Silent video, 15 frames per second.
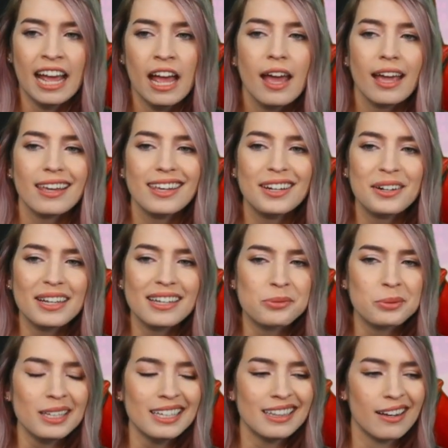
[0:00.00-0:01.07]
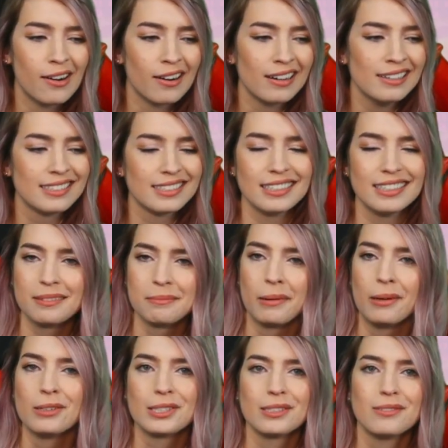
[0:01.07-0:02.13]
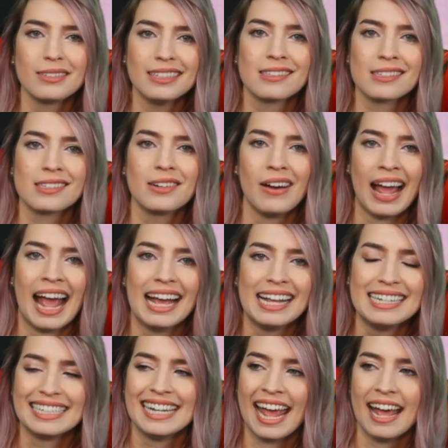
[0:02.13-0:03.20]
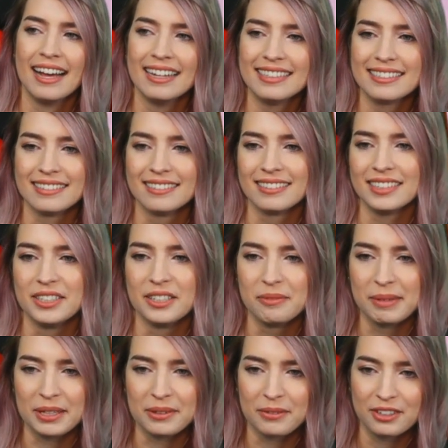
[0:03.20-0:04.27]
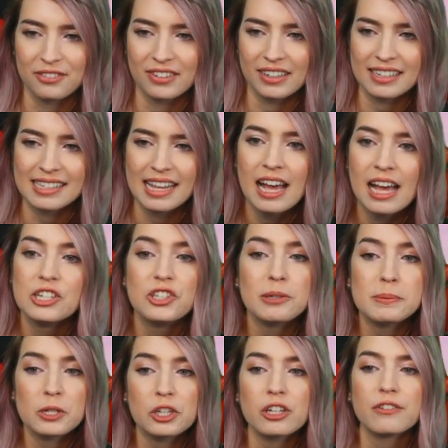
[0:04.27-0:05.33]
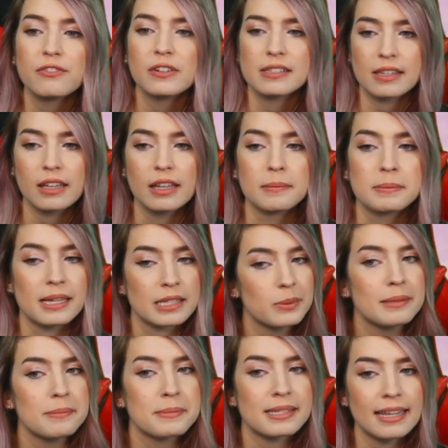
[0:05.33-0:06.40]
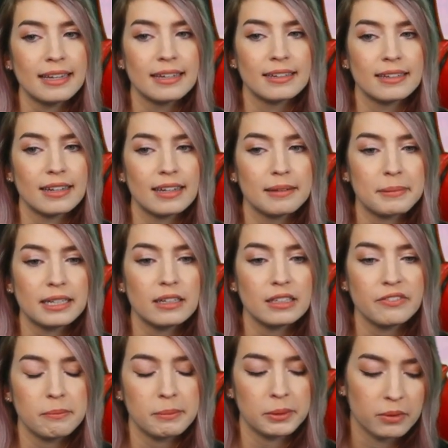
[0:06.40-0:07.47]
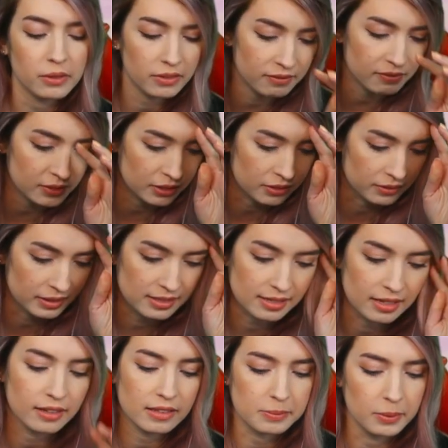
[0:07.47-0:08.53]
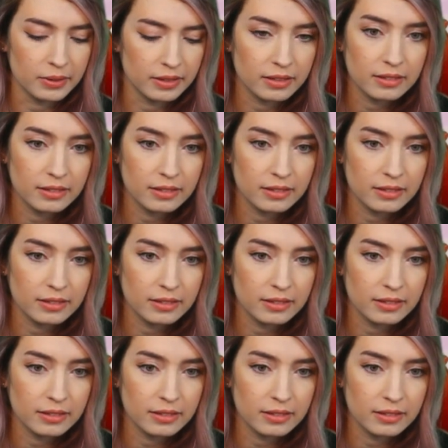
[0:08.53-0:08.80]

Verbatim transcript: You know, it's really the RNG and emotion really just go hand in hand and, you know, make it work for us. Dupes are good free skill ups. That's what I'm saying. It might not even be worth it for you to reset at this point.